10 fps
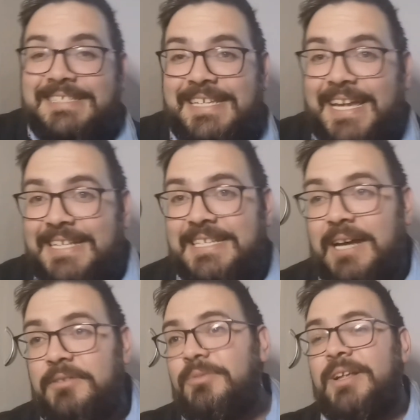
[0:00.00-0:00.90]
don't
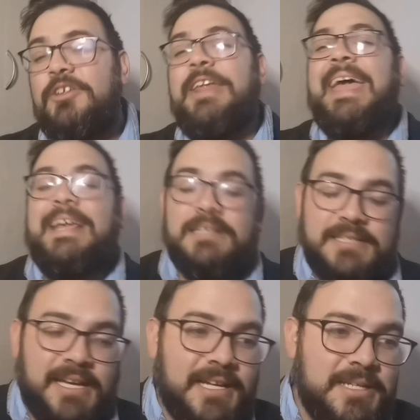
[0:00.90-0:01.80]
hate tag team
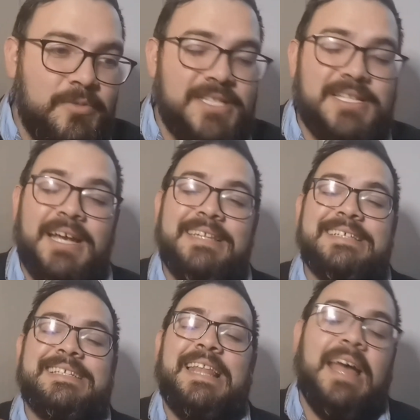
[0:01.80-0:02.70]
wrestling. I dislike
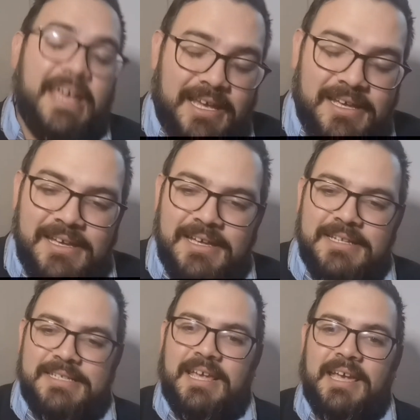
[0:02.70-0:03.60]
tag team
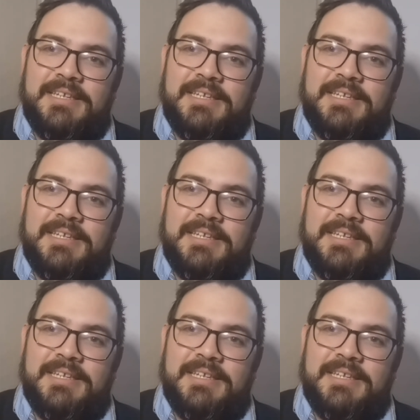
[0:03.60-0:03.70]
wrestling.